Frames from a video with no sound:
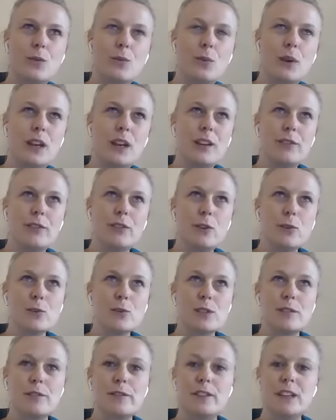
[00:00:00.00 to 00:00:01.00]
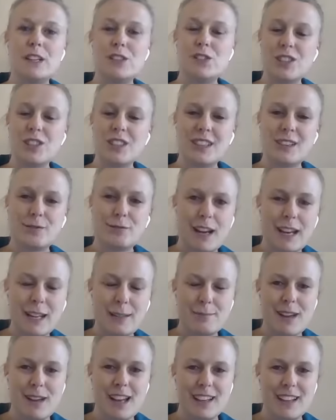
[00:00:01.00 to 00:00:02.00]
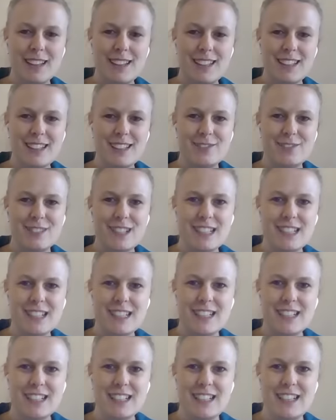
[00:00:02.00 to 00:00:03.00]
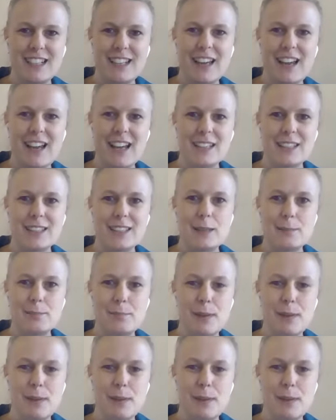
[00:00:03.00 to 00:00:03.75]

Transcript: we've also featured in Red magazine recently as the